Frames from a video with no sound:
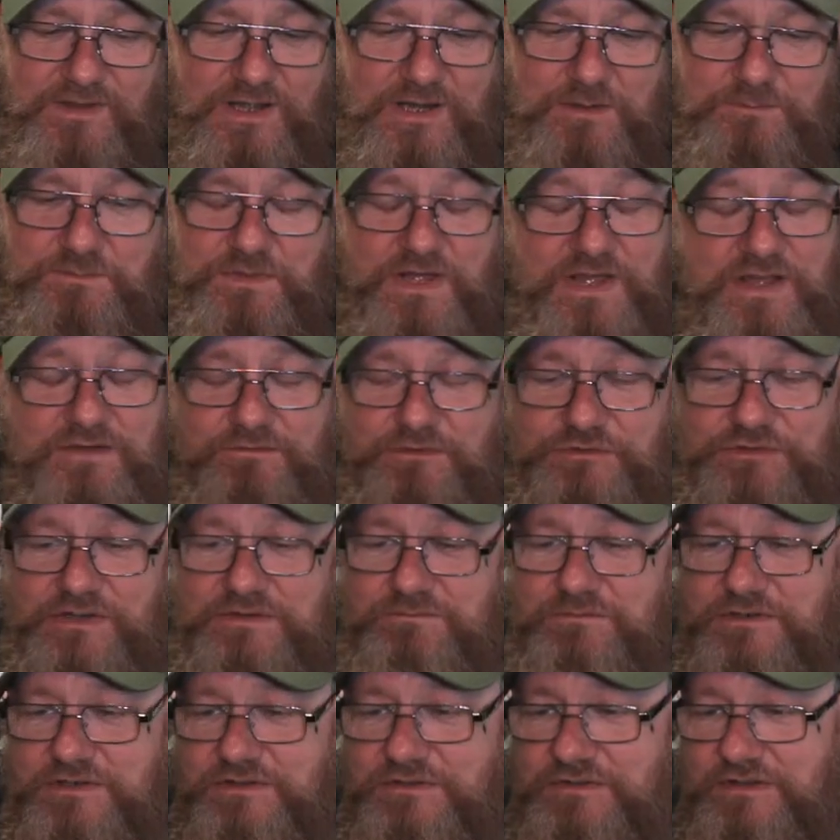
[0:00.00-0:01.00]
for
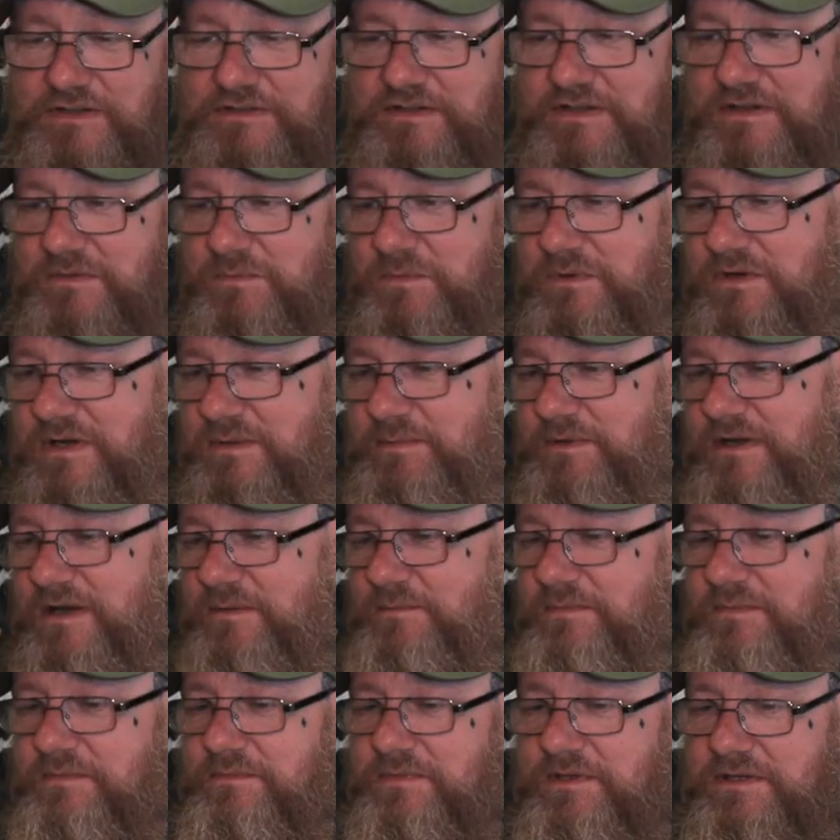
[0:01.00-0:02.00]
some reason, I don't know why, but
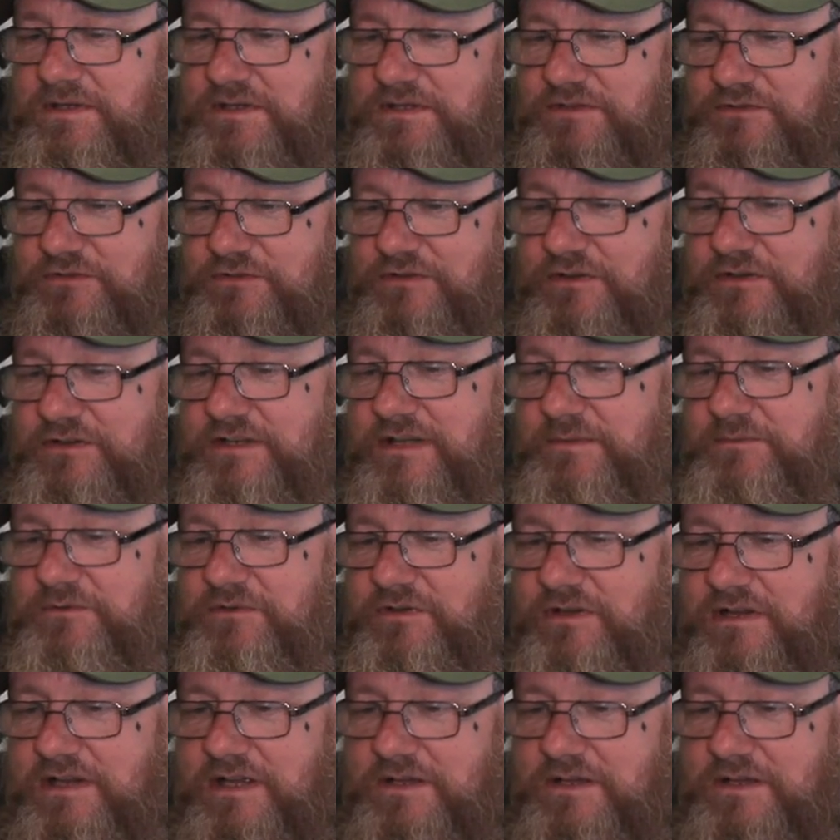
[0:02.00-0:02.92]
I'm signed up to